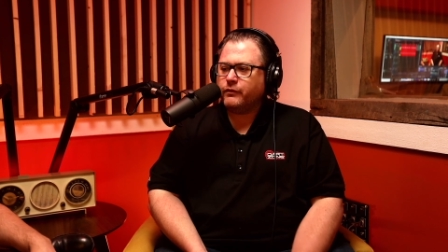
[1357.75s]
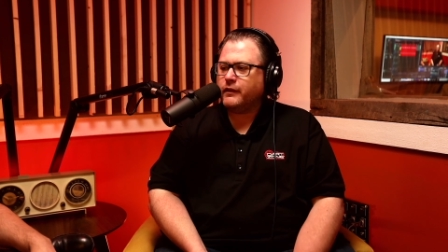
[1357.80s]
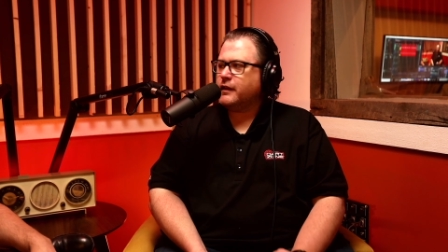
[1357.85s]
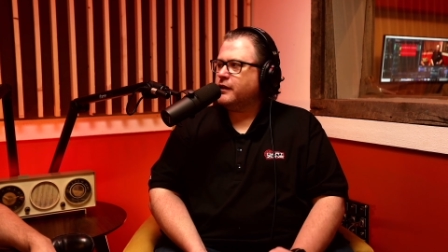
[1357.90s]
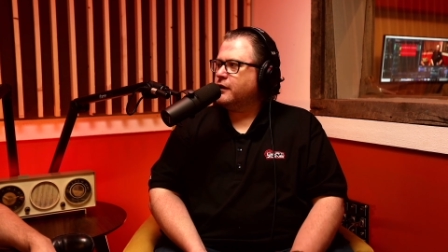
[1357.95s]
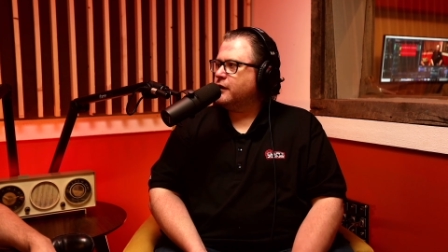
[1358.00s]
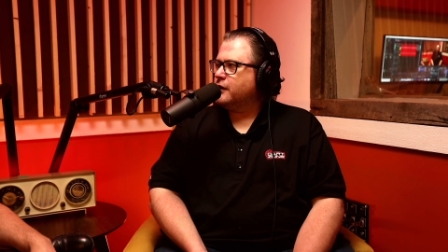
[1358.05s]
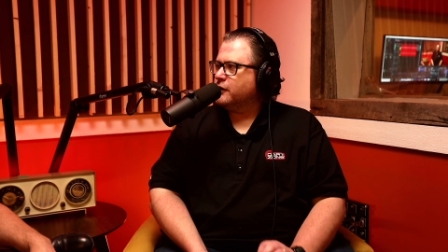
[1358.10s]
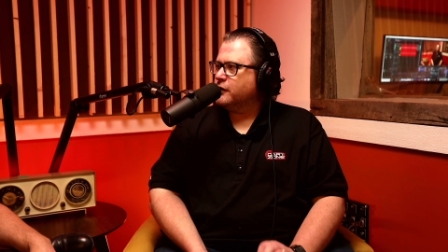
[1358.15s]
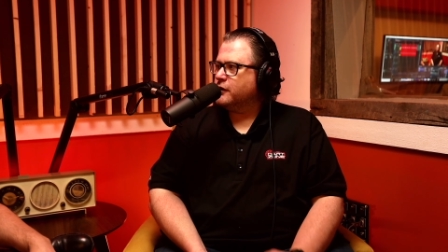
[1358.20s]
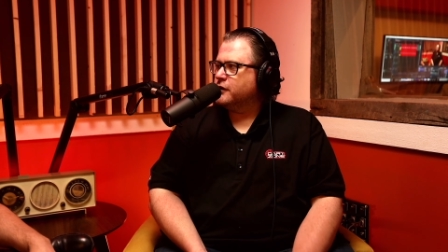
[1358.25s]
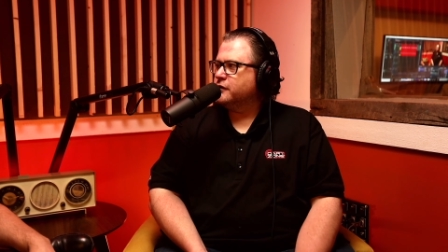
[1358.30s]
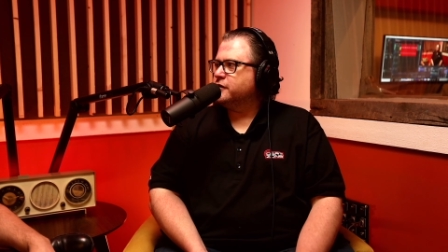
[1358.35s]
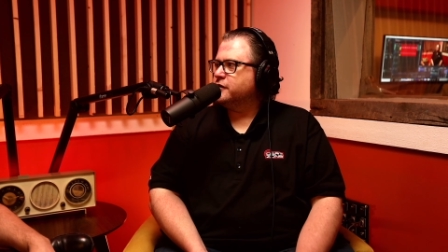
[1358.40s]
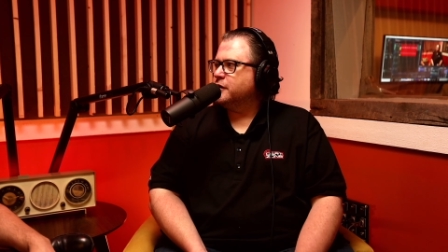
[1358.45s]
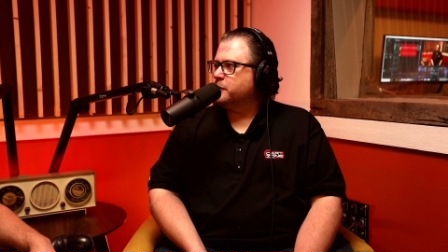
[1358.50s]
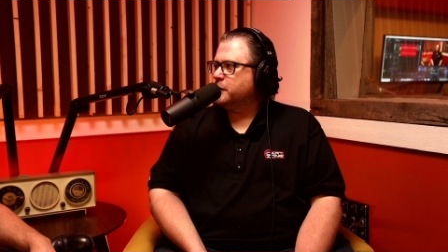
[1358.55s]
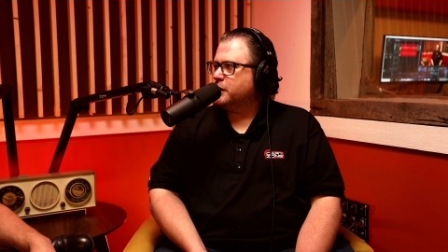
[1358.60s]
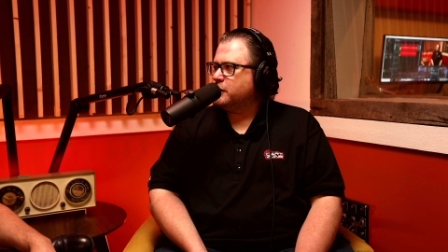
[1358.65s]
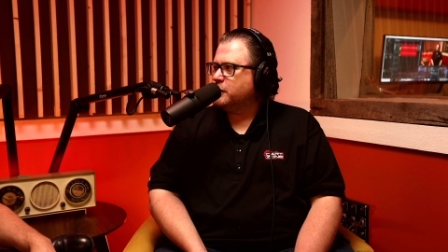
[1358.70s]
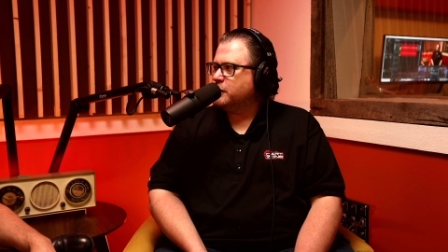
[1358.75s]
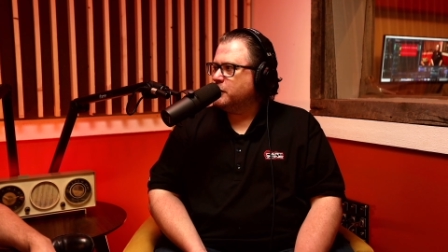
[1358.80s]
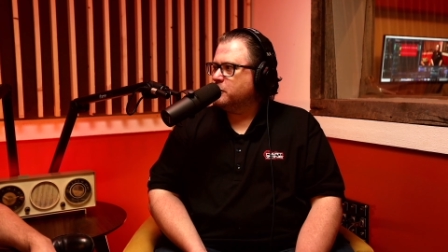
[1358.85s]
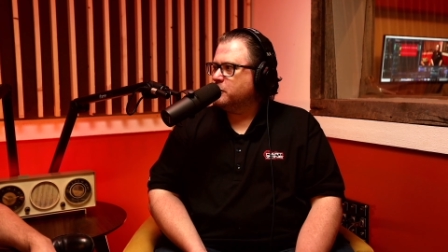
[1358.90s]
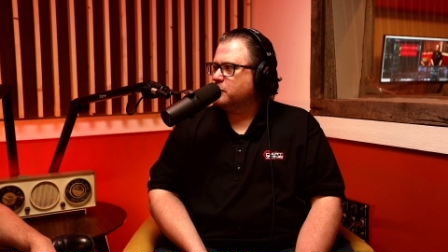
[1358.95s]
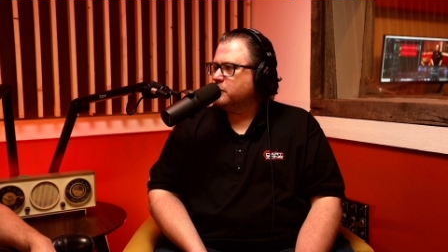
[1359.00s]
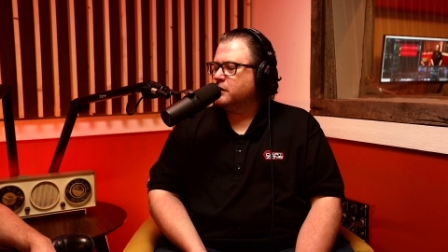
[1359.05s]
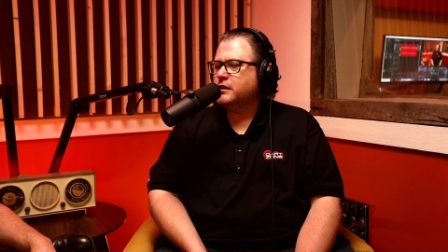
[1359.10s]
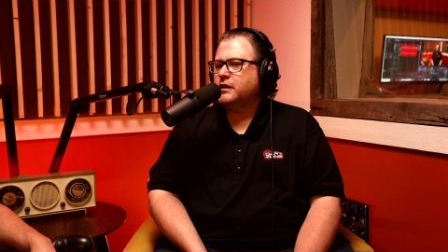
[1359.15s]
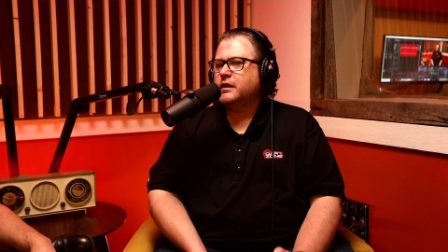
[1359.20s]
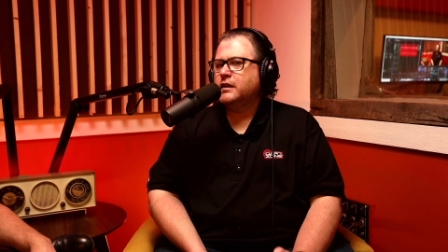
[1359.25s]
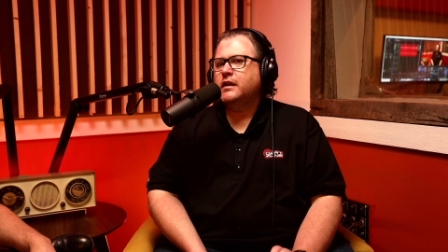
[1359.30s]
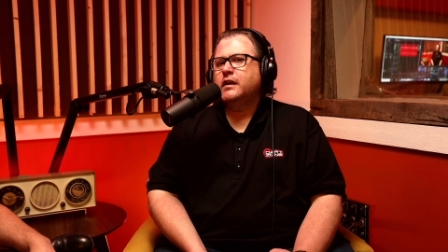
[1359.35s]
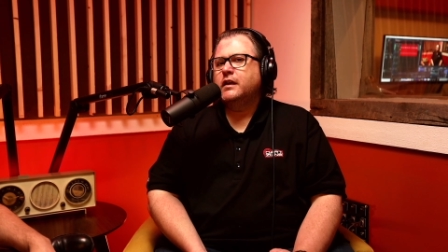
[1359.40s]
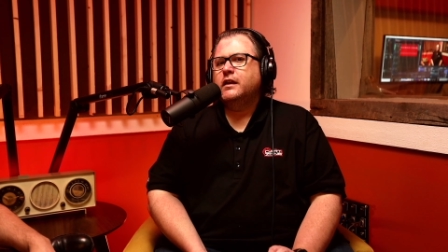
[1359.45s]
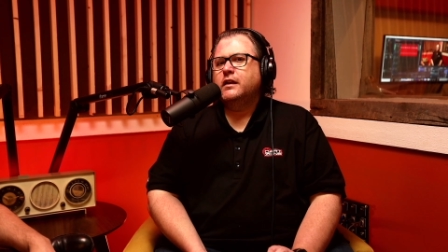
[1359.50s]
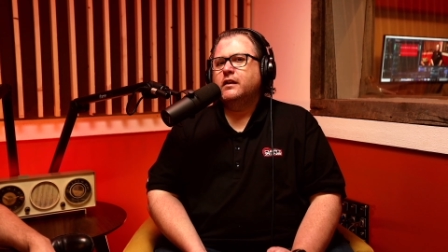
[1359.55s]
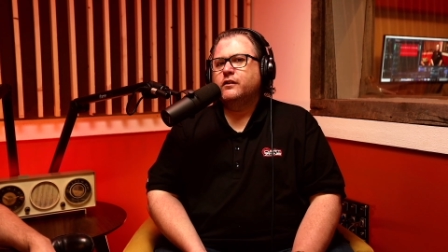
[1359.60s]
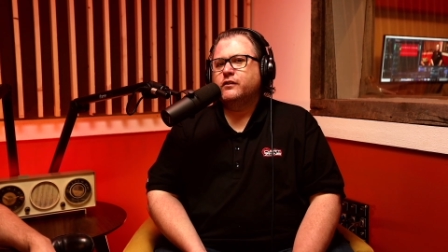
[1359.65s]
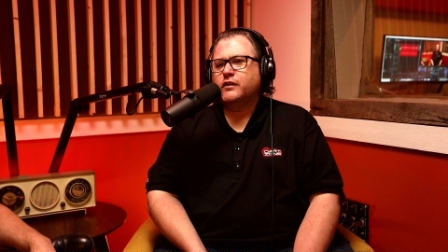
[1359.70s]
think you can learn something new,
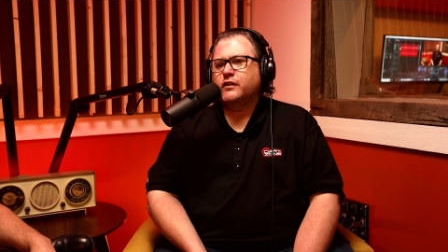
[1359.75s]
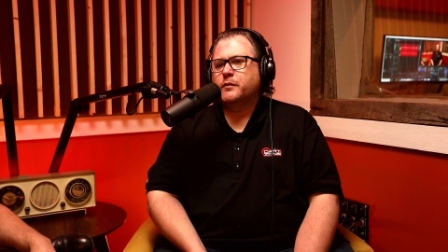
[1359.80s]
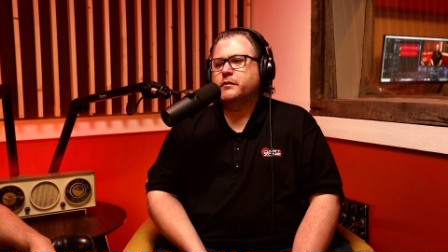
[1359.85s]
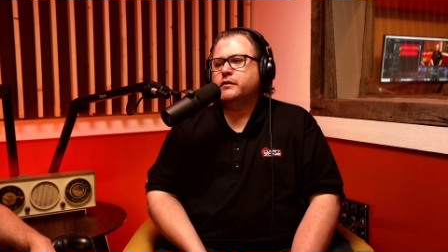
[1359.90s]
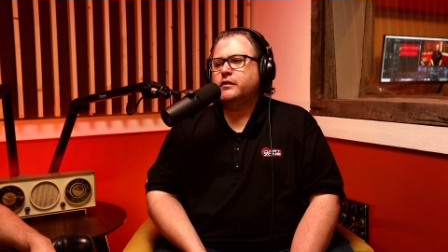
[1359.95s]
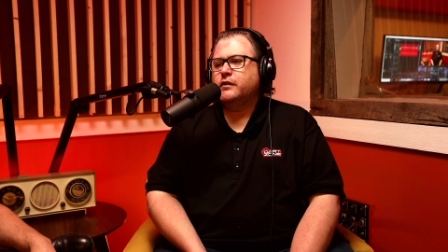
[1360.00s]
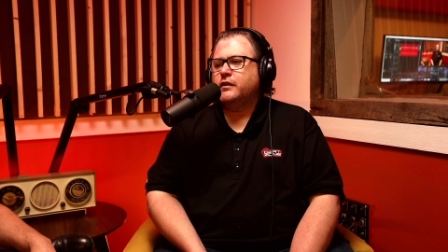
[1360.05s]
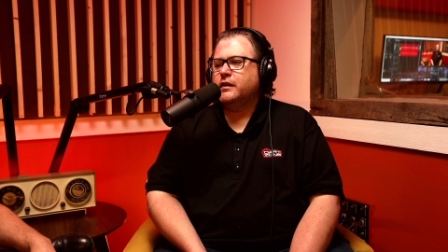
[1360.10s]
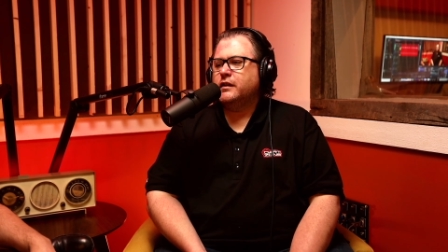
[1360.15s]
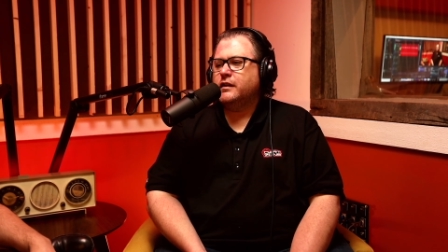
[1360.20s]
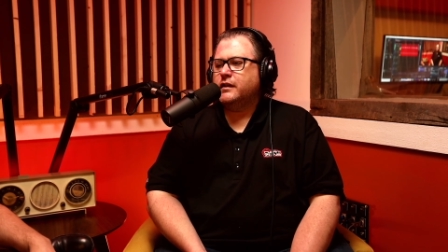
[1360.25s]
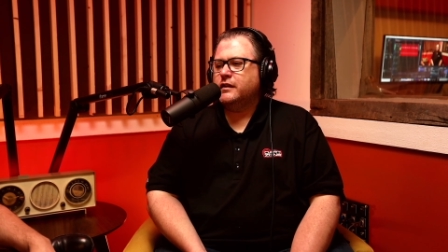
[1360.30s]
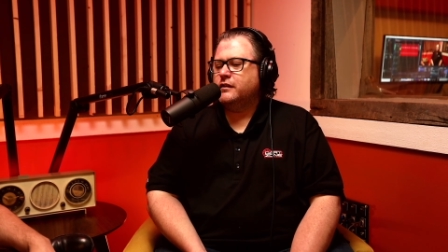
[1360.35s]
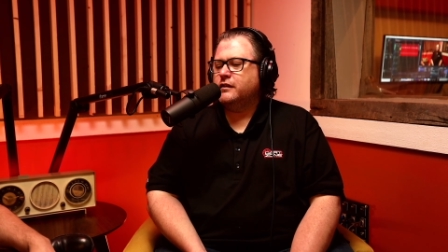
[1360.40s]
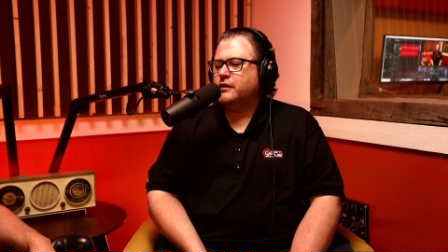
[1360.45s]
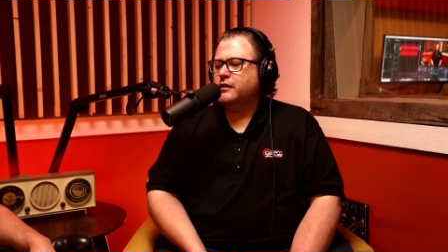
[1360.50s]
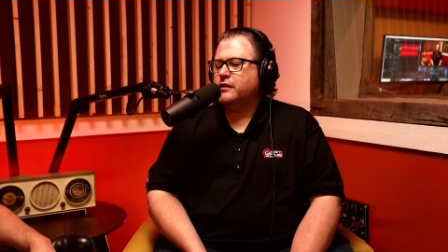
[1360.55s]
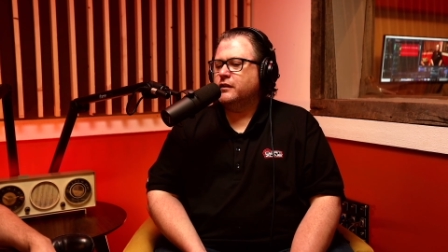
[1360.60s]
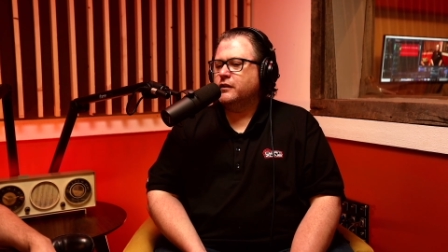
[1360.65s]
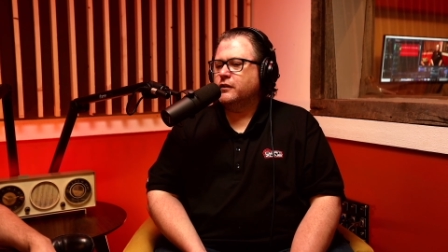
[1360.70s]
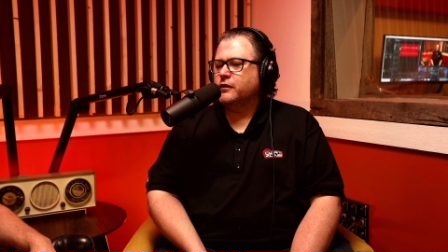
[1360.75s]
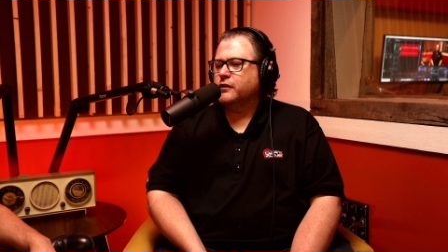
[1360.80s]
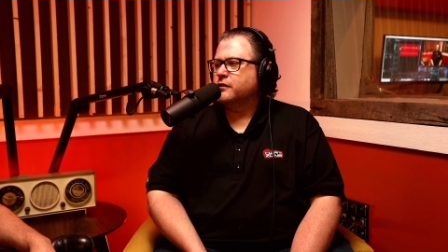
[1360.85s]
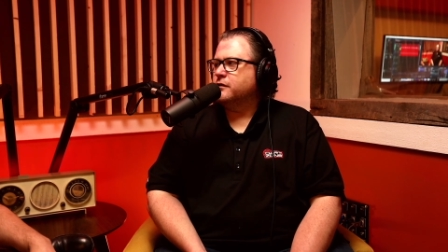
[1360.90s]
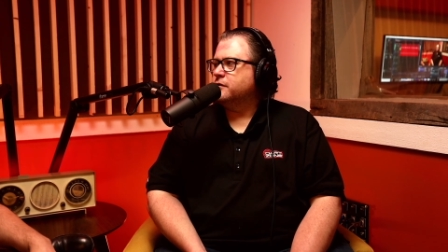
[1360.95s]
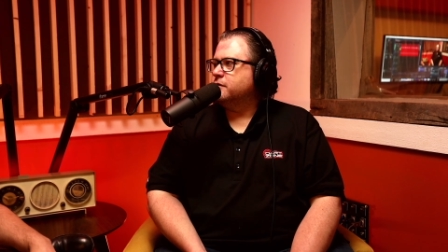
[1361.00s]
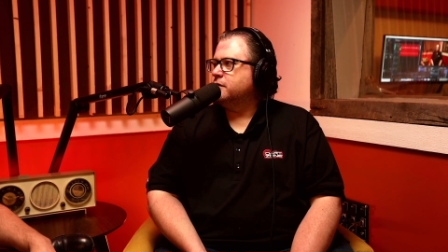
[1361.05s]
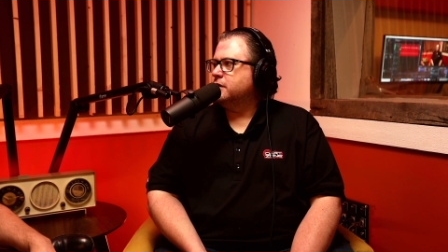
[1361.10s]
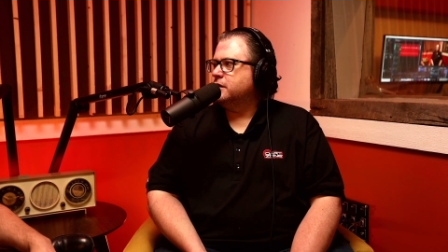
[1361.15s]
there's opportunity to continue to learn.